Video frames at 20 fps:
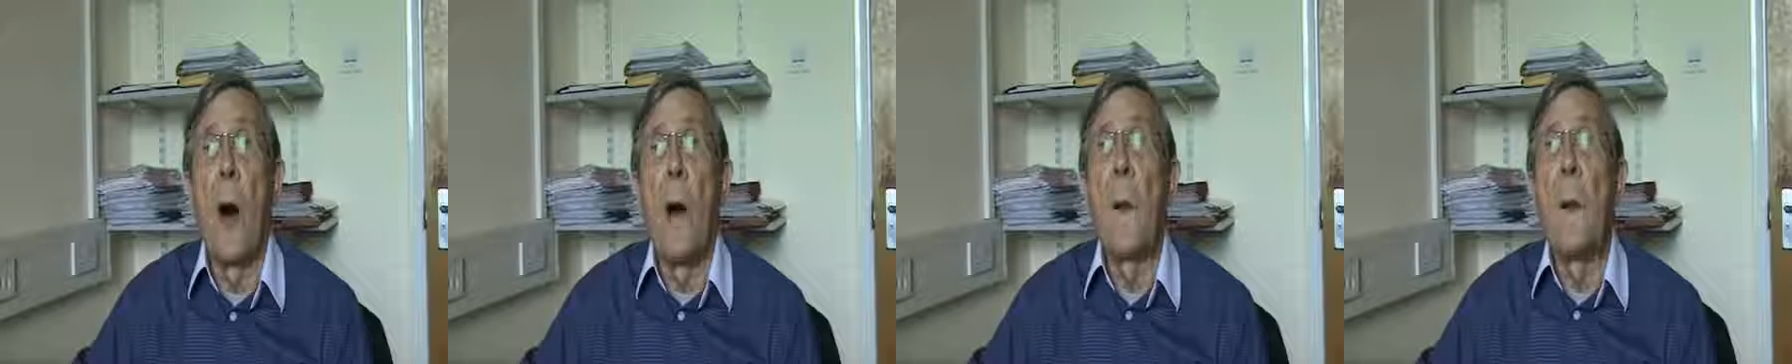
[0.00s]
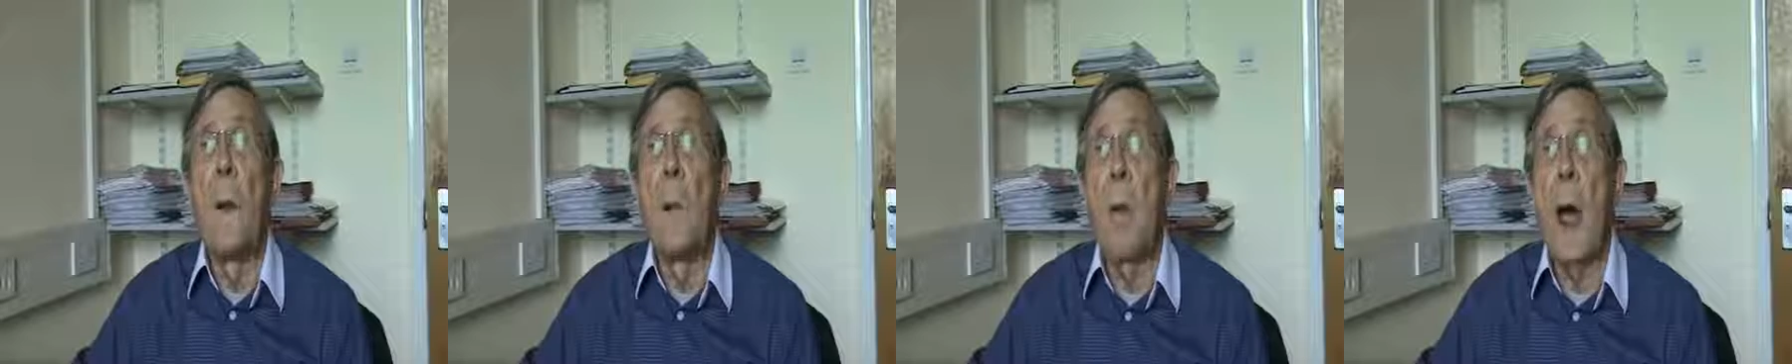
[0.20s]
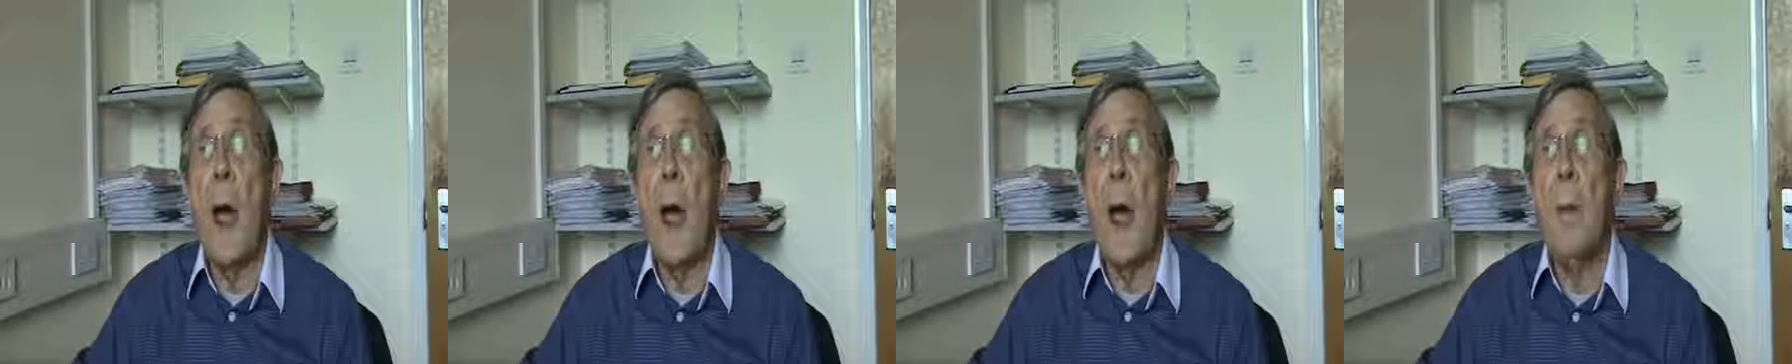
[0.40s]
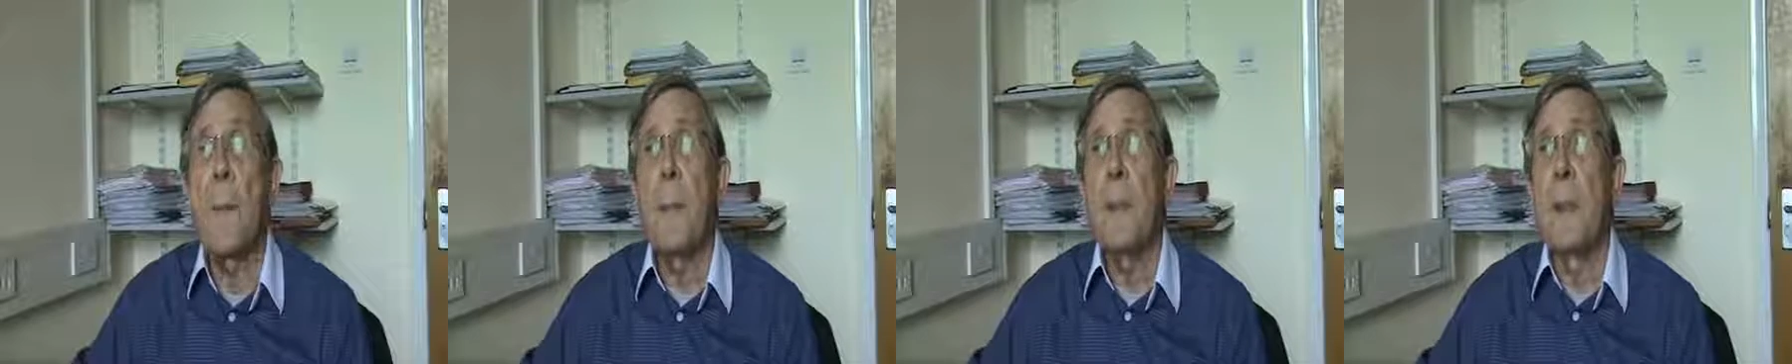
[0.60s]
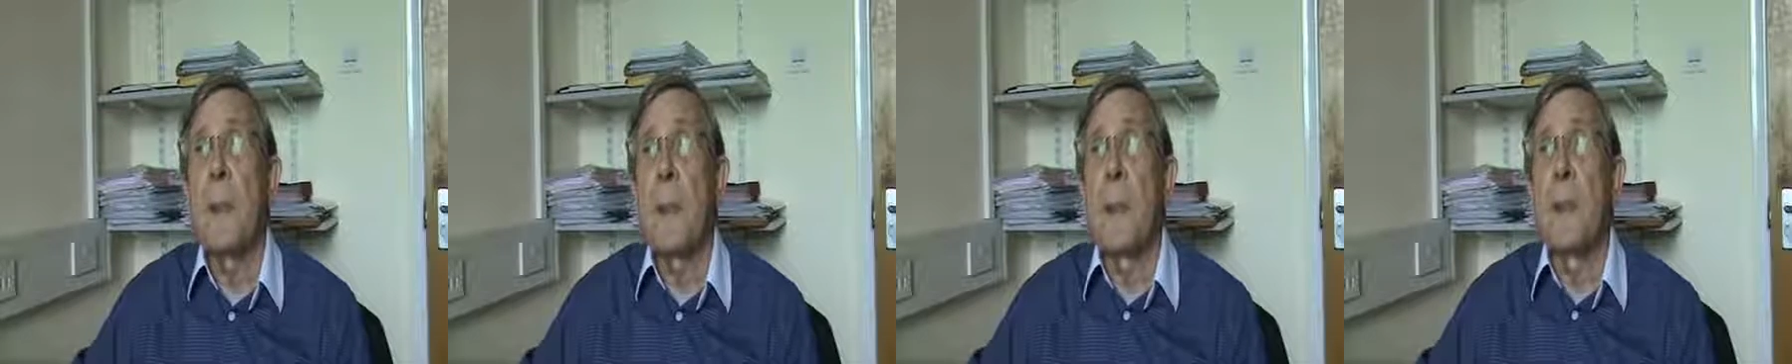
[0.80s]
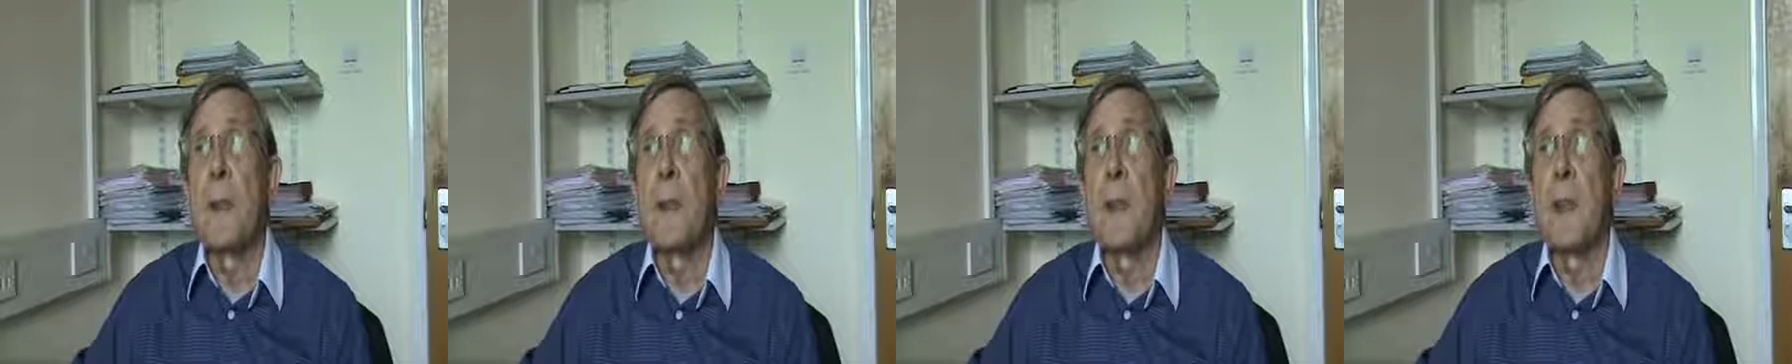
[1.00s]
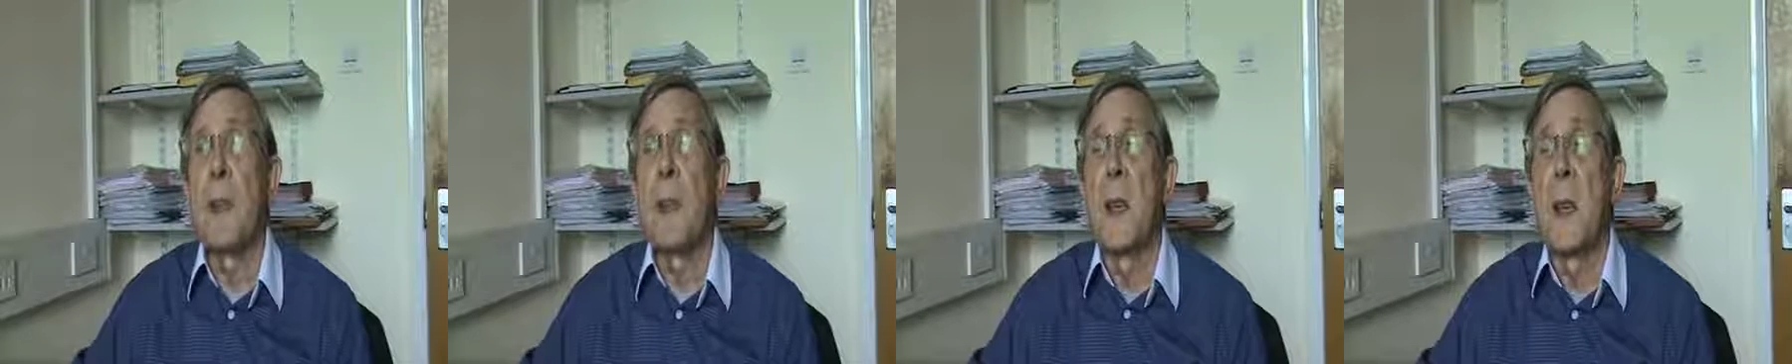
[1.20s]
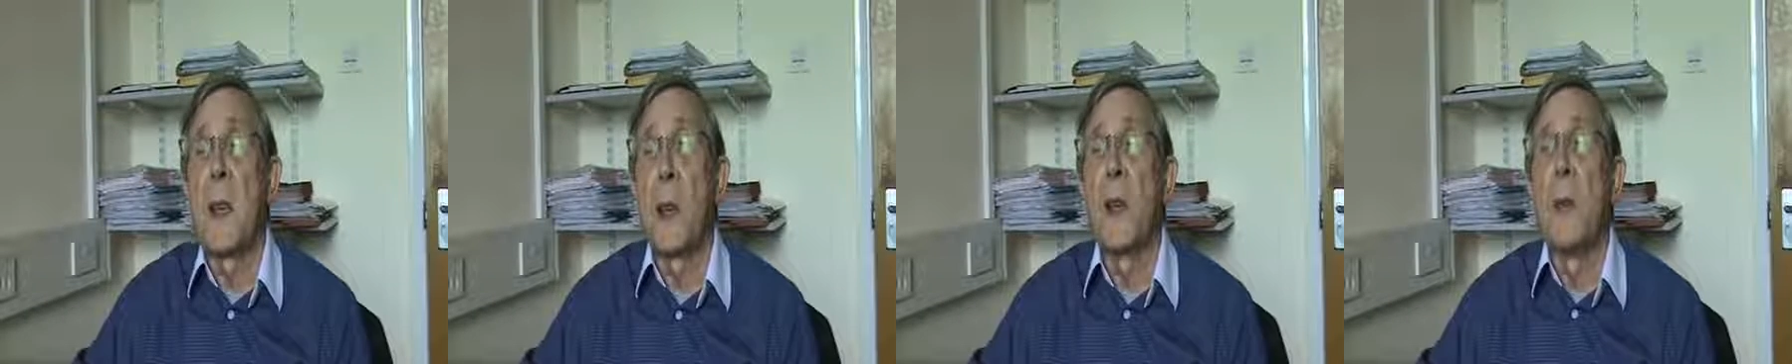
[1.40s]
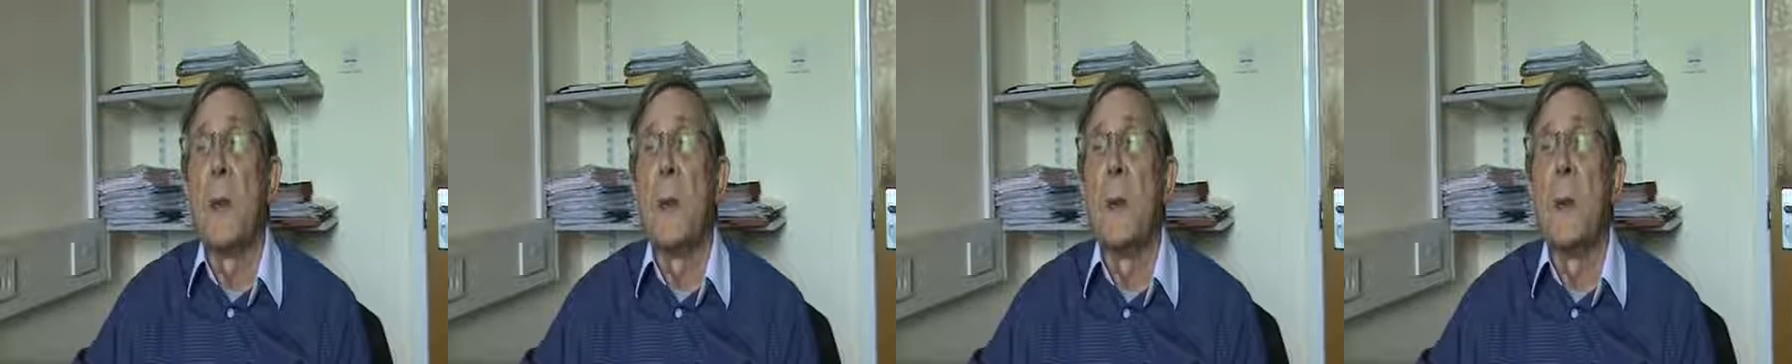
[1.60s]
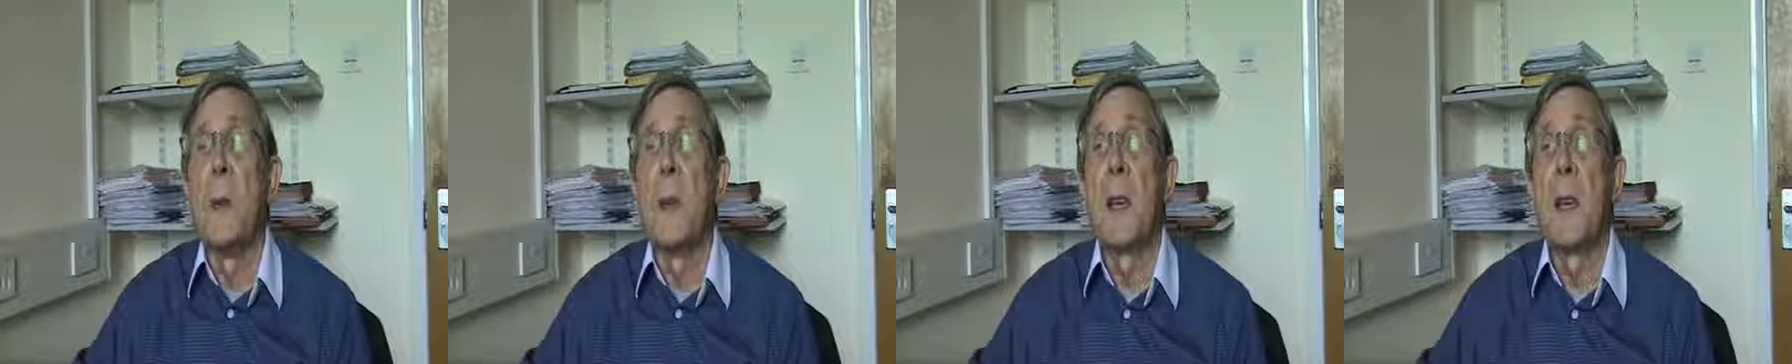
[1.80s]
on the map is the
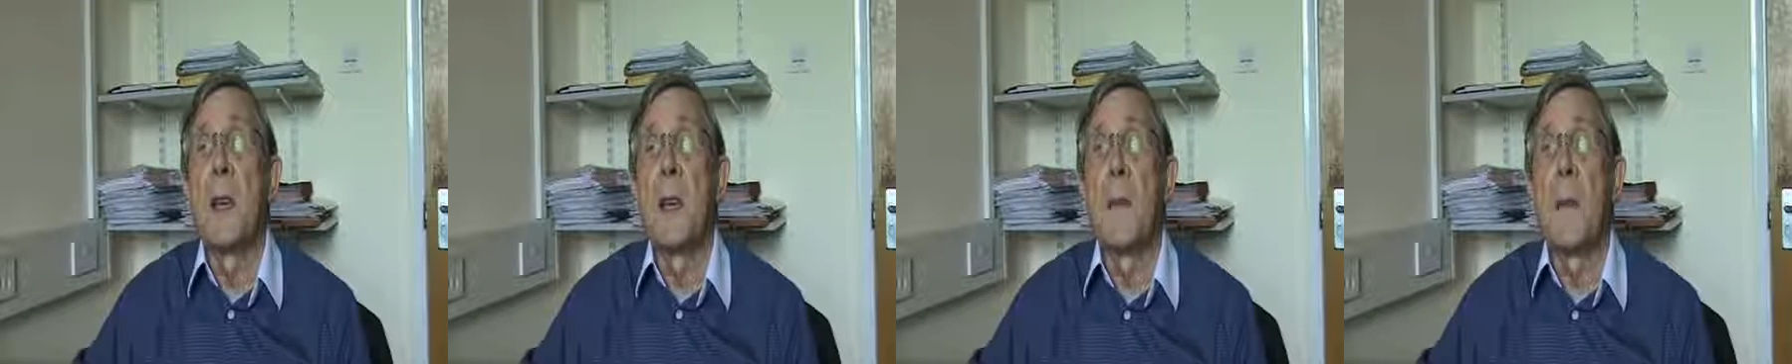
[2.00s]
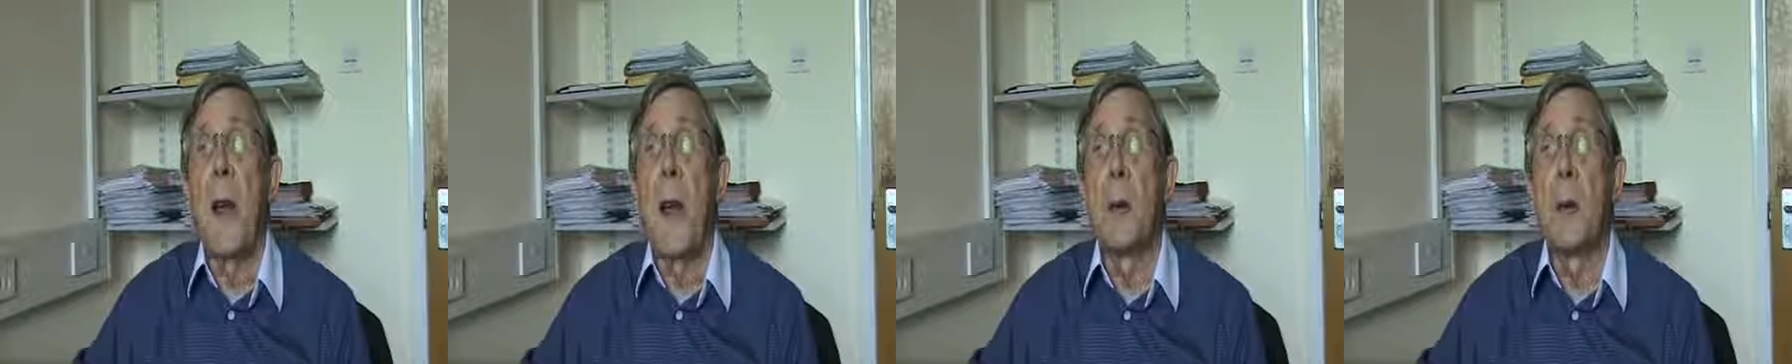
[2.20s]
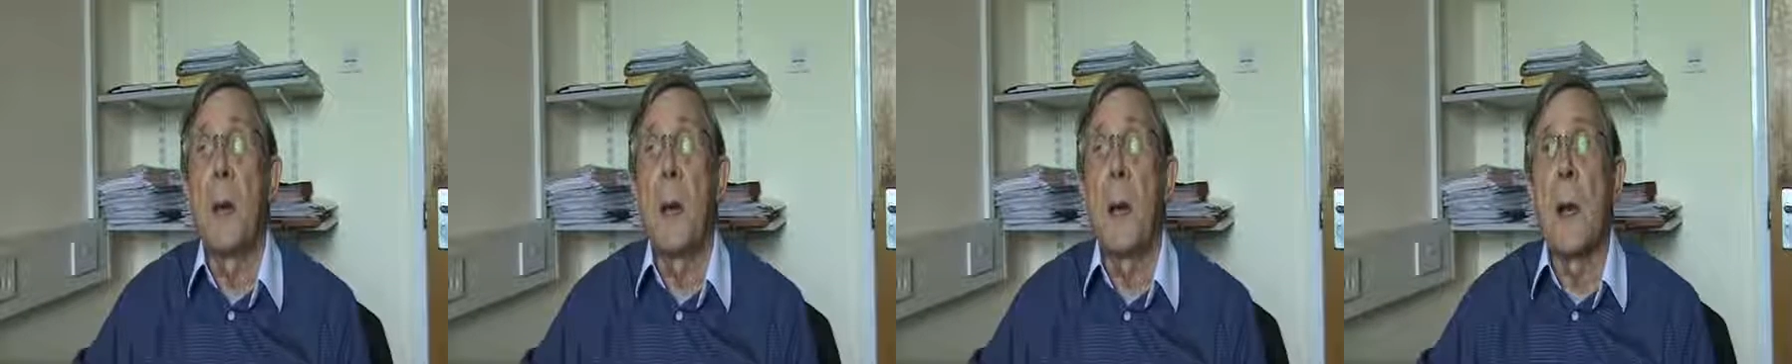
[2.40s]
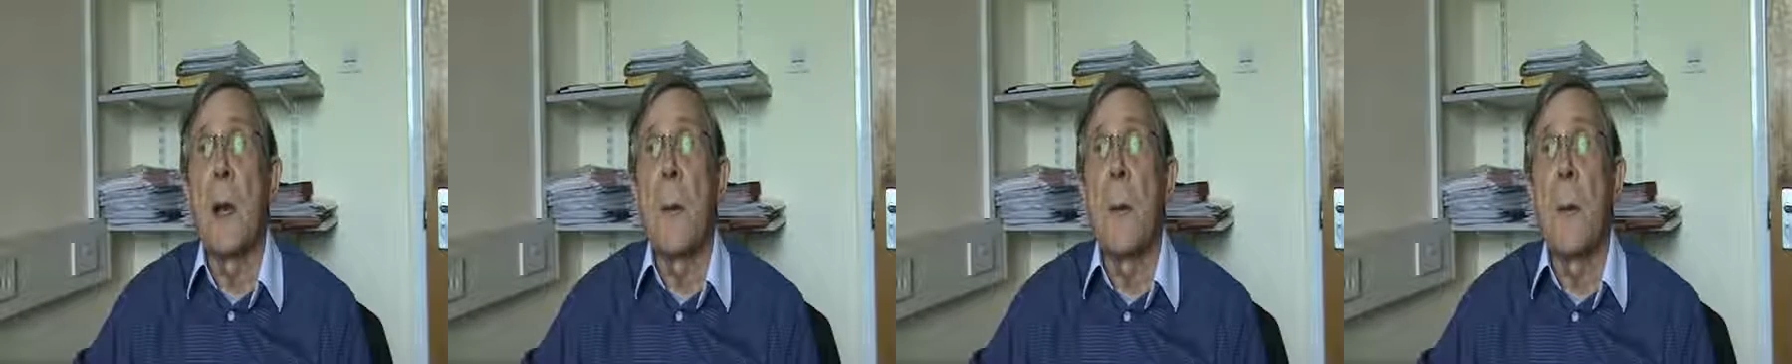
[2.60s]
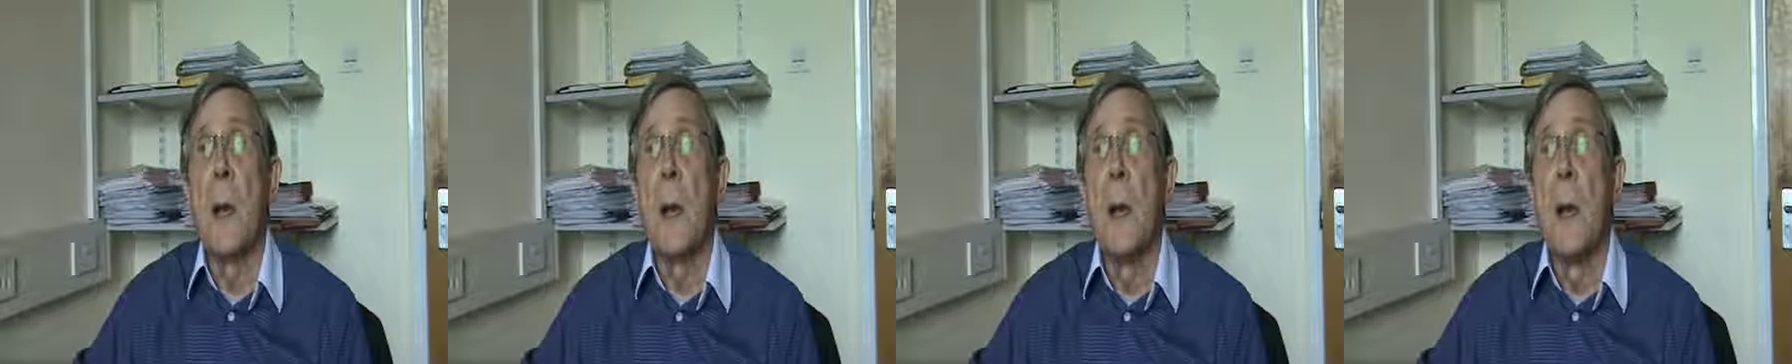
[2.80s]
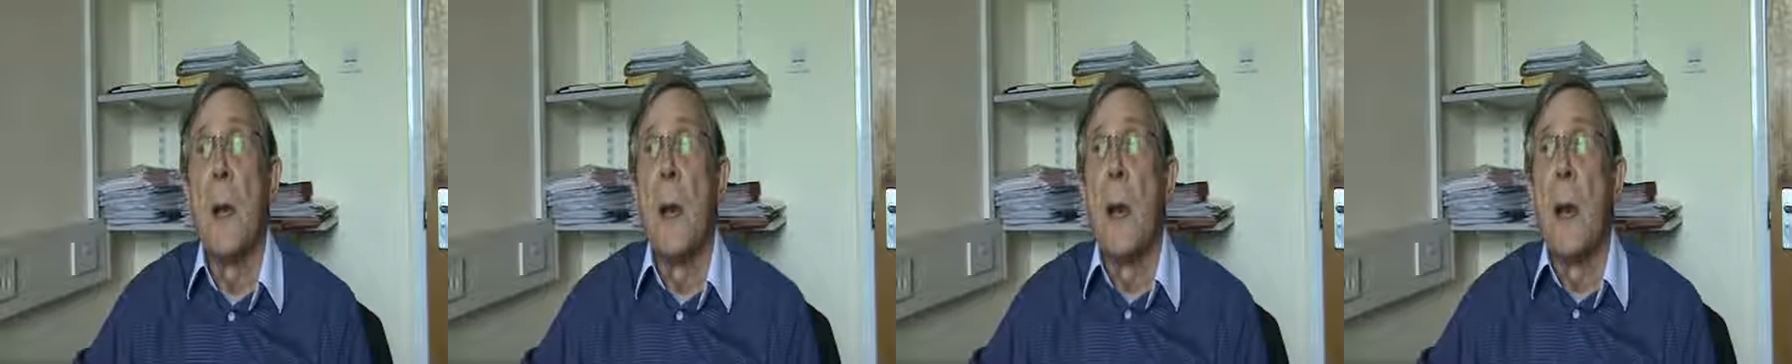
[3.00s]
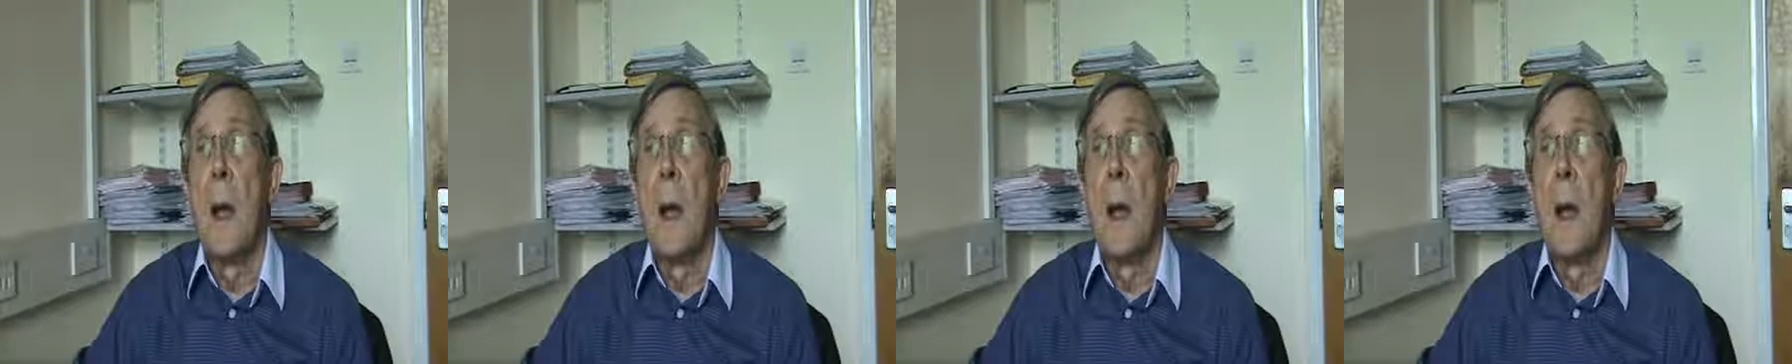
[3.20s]
communicative outcome.